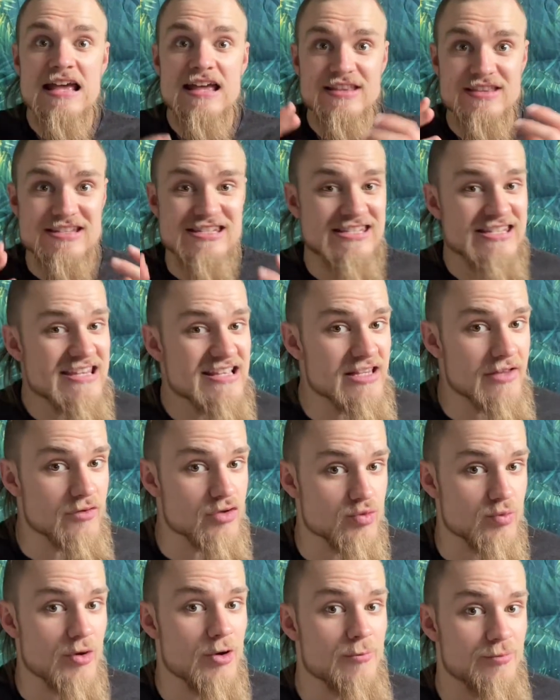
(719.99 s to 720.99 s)
the sea levels
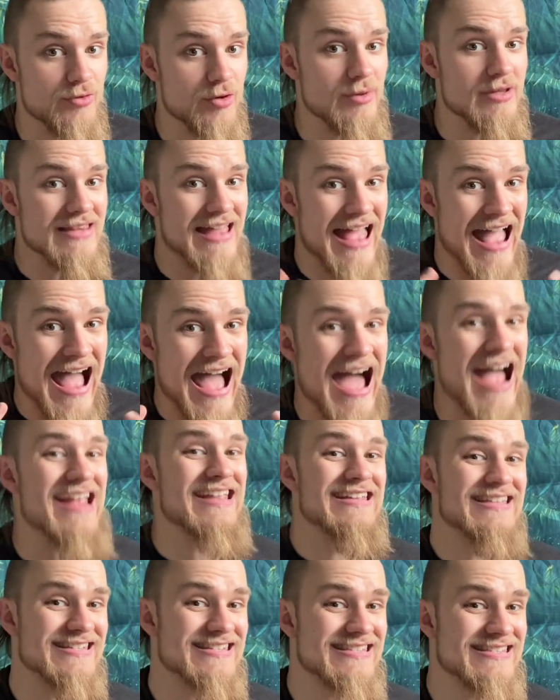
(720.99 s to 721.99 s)
were probably their
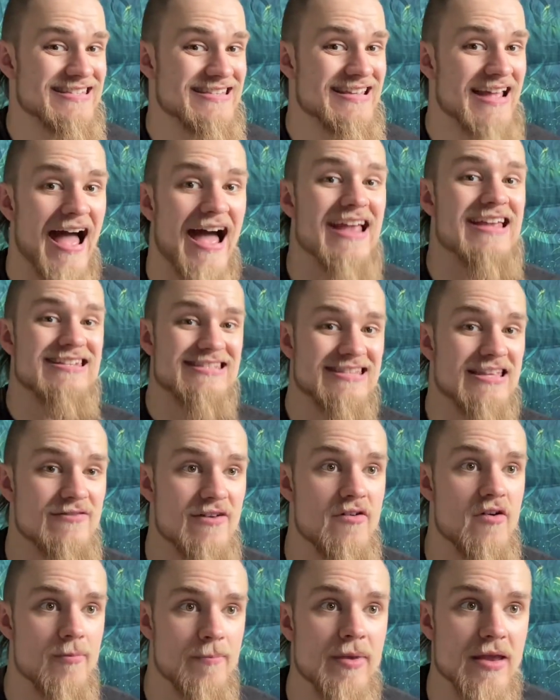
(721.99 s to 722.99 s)
highest they've
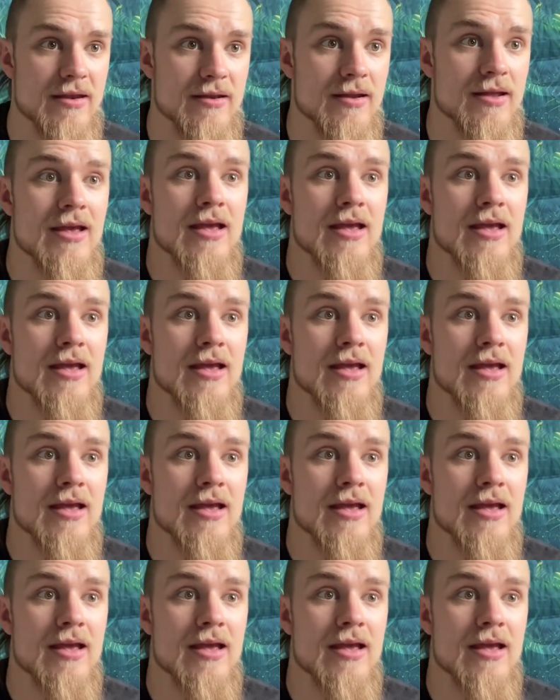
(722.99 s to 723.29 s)
ever been.